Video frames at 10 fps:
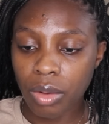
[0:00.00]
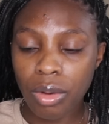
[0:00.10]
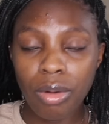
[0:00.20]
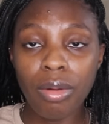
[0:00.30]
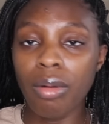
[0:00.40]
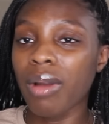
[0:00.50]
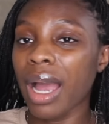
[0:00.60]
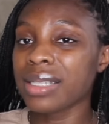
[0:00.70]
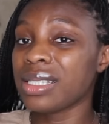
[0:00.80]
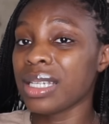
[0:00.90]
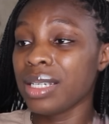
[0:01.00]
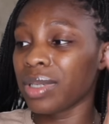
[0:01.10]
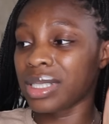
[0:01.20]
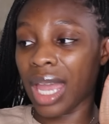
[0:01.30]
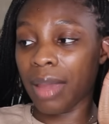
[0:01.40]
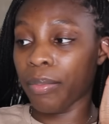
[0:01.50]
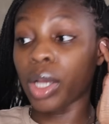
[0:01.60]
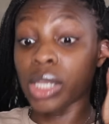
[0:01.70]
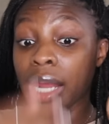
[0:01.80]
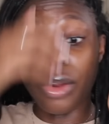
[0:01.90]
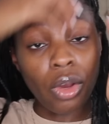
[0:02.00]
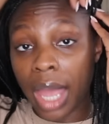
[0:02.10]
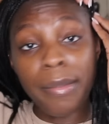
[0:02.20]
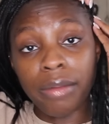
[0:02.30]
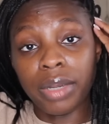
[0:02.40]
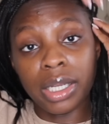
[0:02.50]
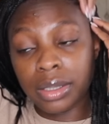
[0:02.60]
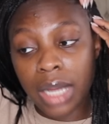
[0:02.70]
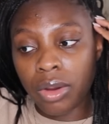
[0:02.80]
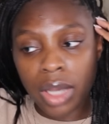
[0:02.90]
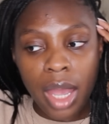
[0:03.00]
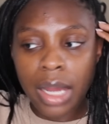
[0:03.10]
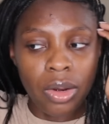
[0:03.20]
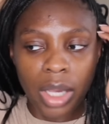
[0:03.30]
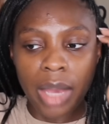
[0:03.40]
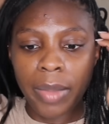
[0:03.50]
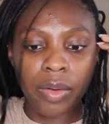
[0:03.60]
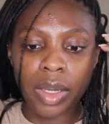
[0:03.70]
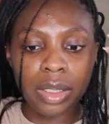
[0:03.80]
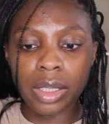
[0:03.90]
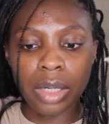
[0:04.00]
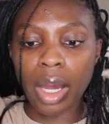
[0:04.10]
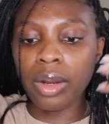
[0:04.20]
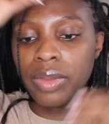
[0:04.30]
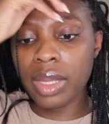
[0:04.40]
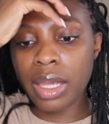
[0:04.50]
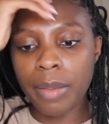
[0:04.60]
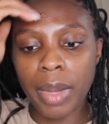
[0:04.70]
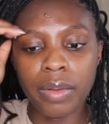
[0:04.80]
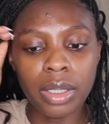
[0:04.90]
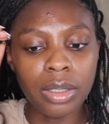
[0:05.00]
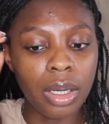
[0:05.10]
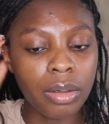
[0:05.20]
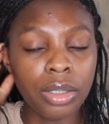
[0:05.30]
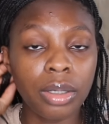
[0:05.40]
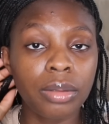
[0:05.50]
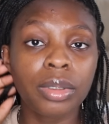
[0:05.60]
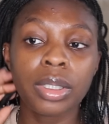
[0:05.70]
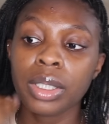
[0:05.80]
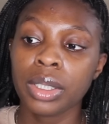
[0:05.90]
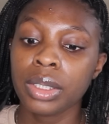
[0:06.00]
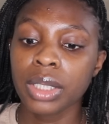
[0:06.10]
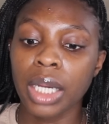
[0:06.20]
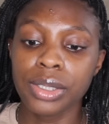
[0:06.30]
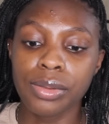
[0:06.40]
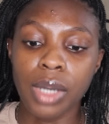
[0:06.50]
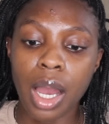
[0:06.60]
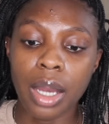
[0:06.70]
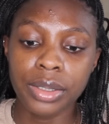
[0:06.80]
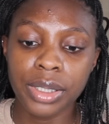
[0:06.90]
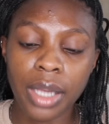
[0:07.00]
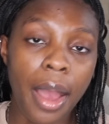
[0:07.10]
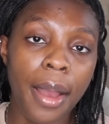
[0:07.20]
Oh, guys, it's anyone's game, but they're not getting married. They're not getting married. I don't think they're getting married. No, I don't. I do not.